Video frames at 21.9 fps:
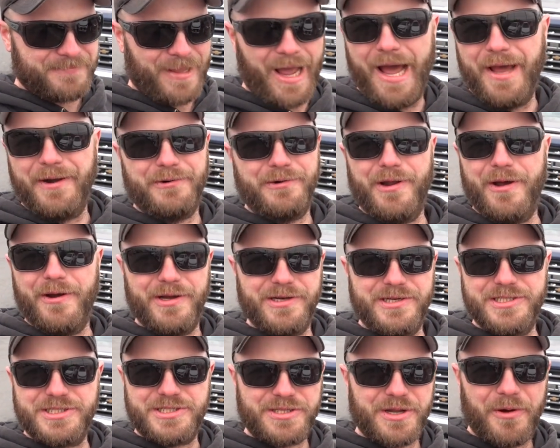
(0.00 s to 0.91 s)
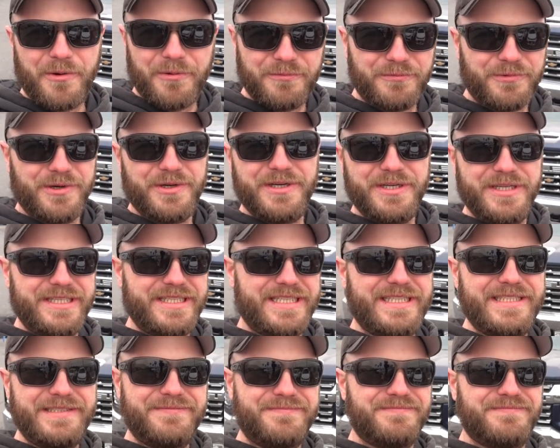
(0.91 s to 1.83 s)
I don't know, I just don't
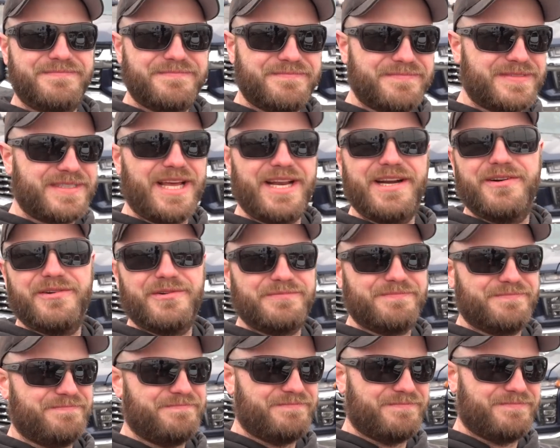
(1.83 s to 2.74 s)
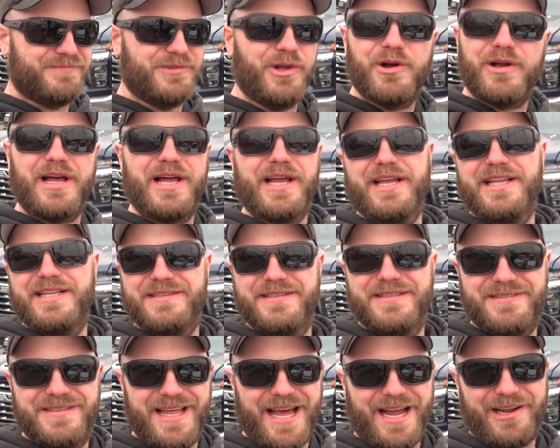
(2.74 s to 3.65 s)
really, they don't look like
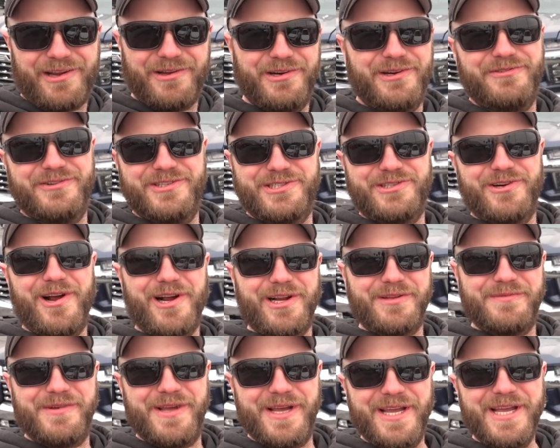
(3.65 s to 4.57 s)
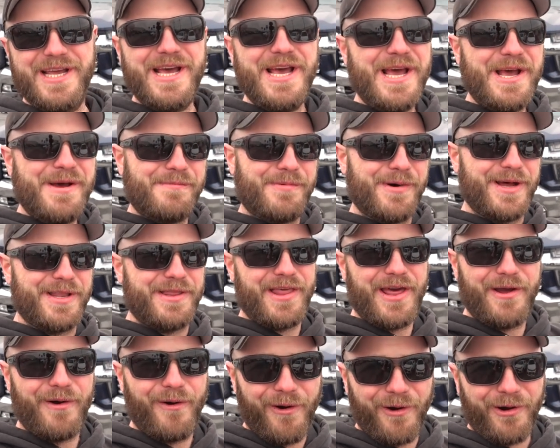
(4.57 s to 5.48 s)
that good of a truck to me, but
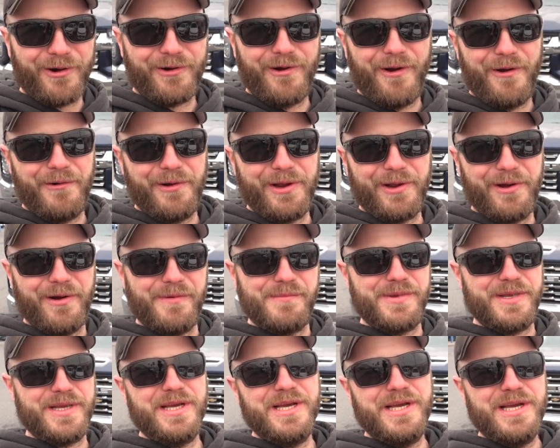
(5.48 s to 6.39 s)
they are growing on me.